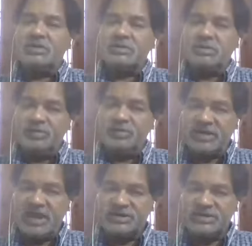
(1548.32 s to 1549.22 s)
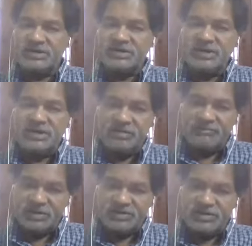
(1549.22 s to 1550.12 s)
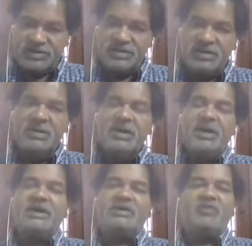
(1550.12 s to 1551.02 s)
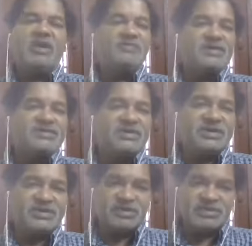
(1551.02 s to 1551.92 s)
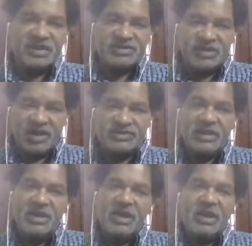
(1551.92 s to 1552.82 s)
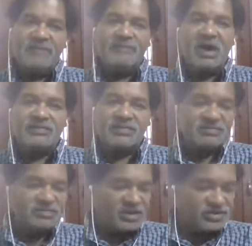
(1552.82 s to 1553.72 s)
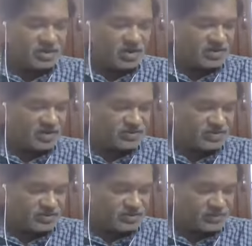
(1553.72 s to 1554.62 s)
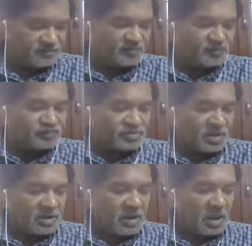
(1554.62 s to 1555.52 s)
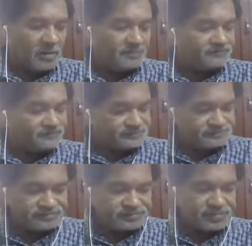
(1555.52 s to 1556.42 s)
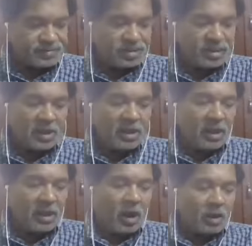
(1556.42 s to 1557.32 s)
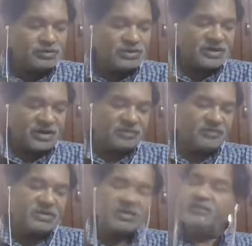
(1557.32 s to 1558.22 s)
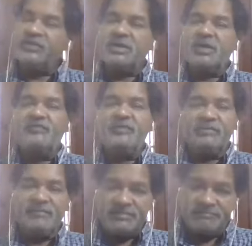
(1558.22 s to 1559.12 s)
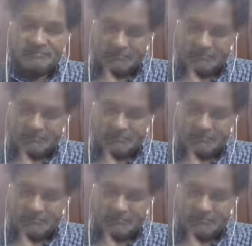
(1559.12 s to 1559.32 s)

are to be taxed at 30% and 12% is the surcharge apart from the educational cess. Now, how the treatment of income will be.